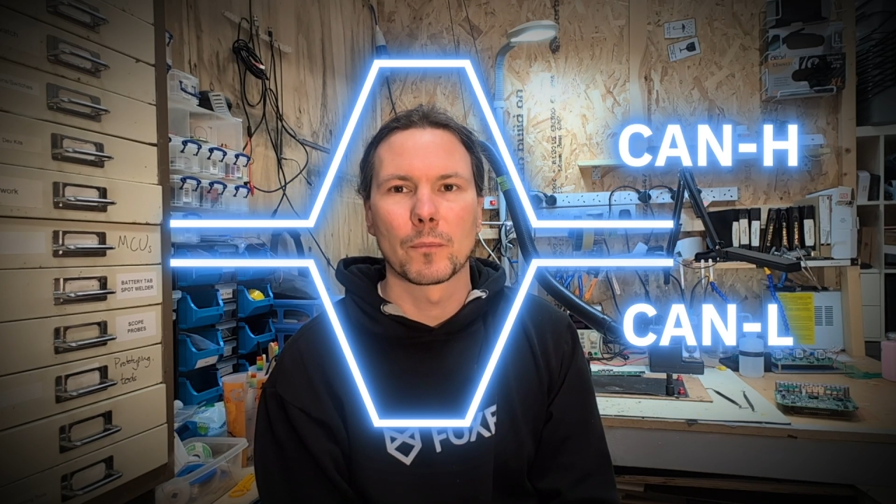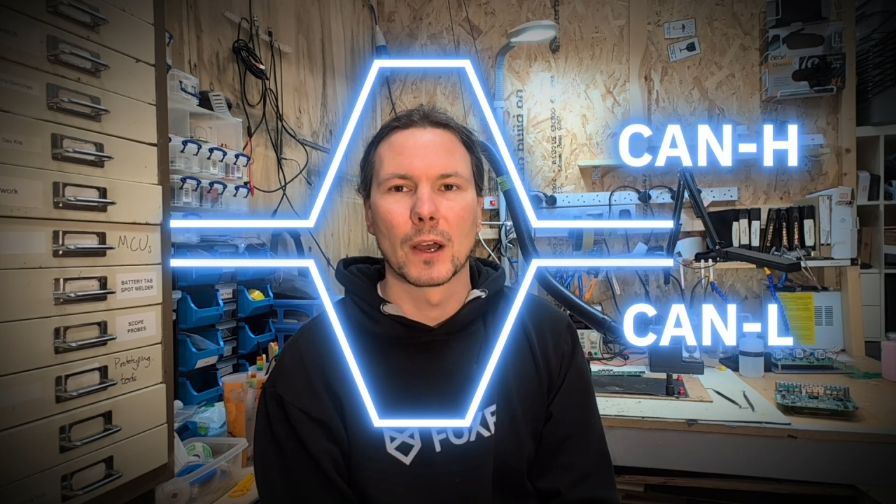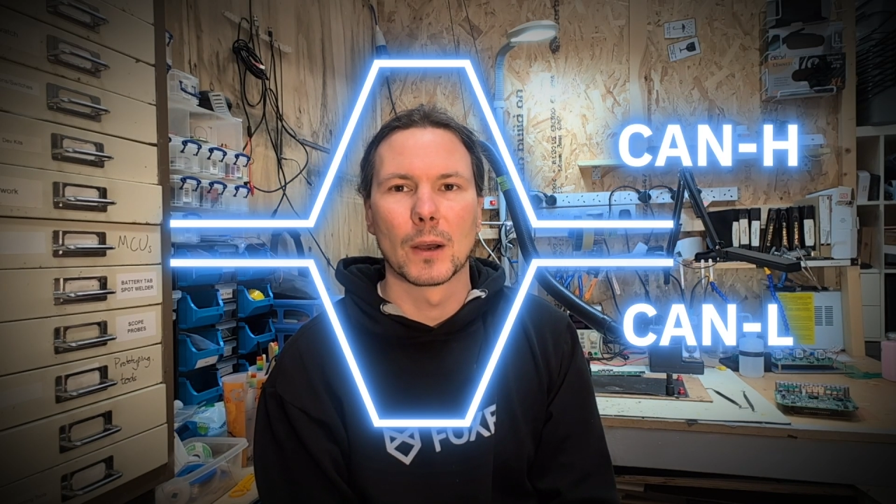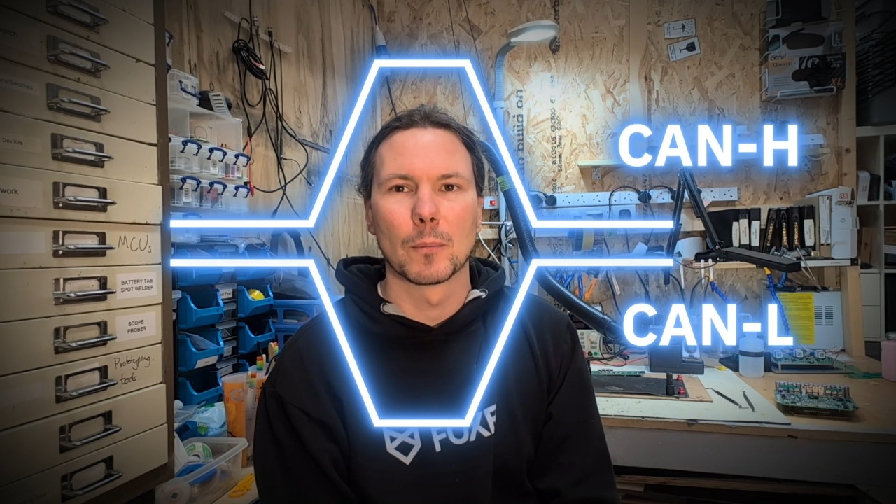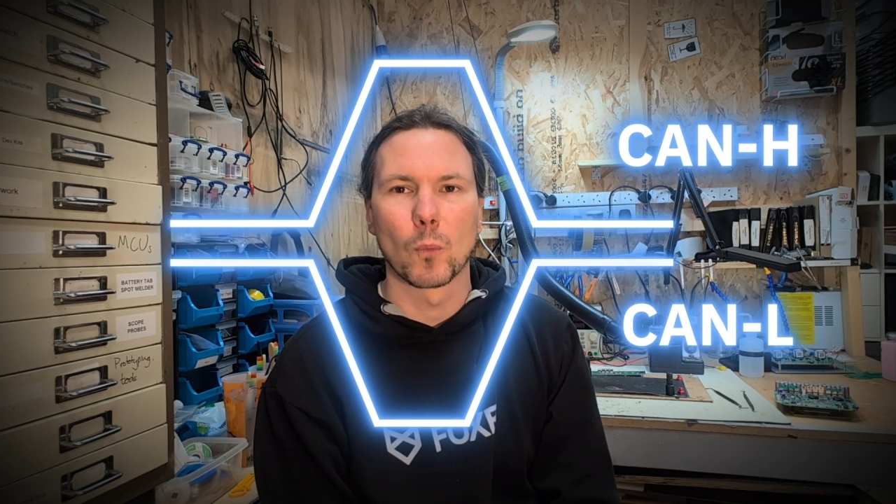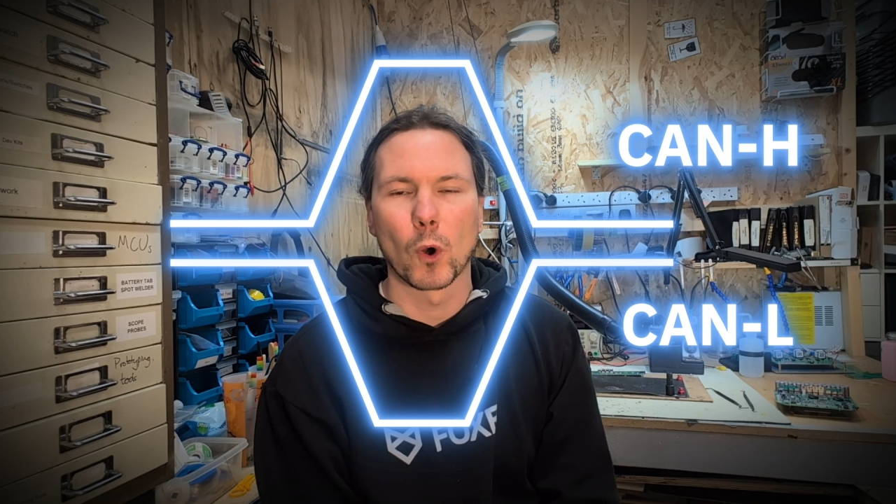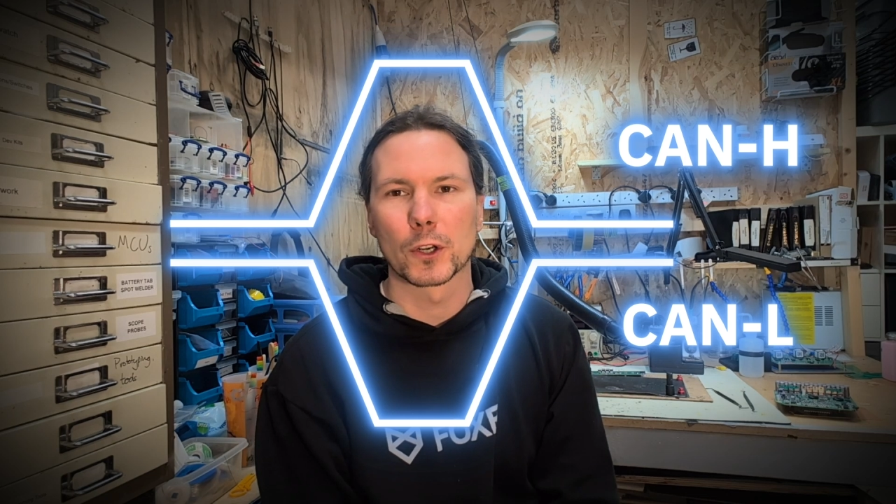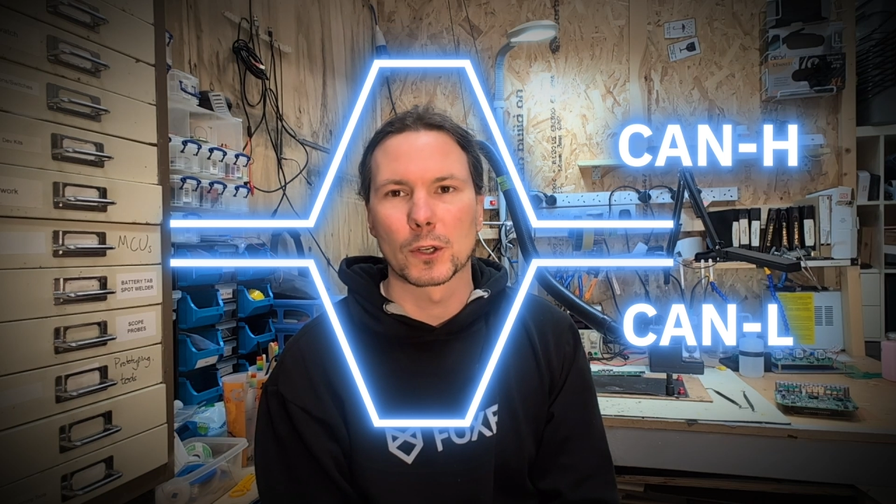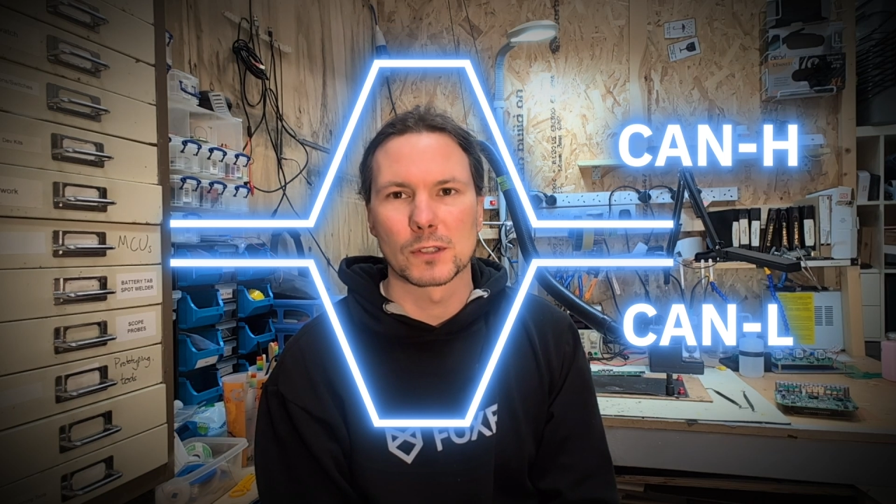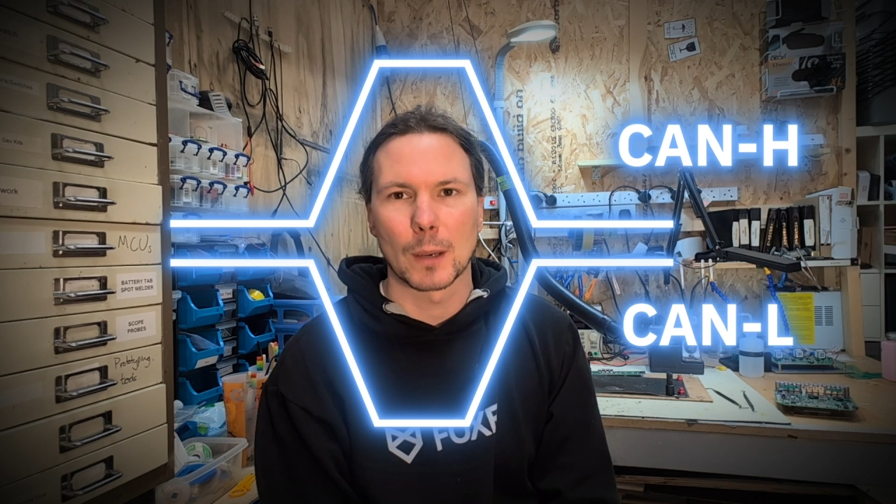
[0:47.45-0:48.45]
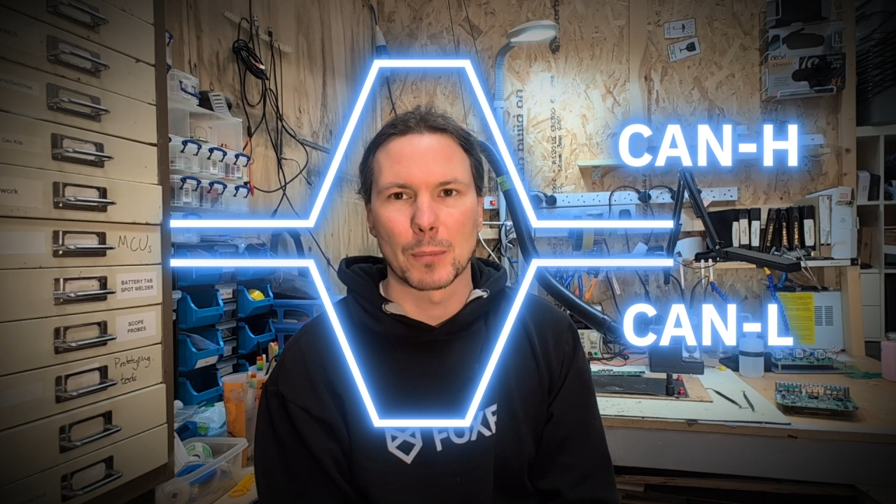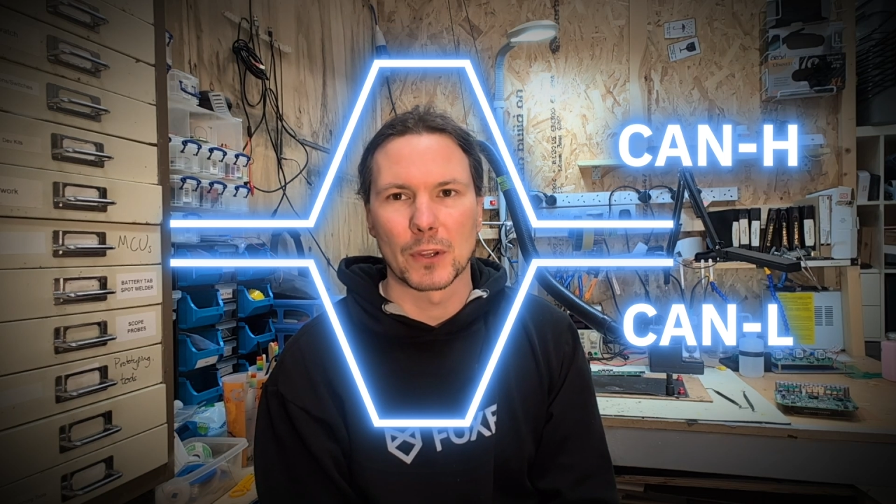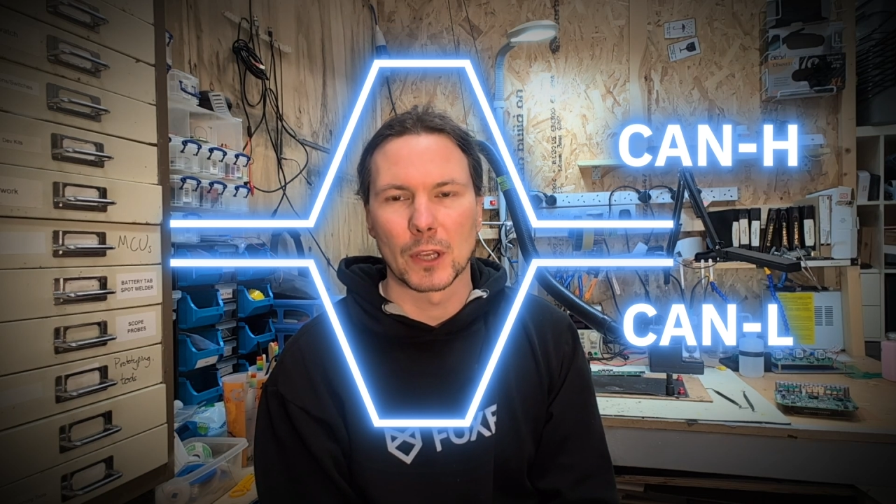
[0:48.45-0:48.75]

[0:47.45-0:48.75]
um, one goes up and the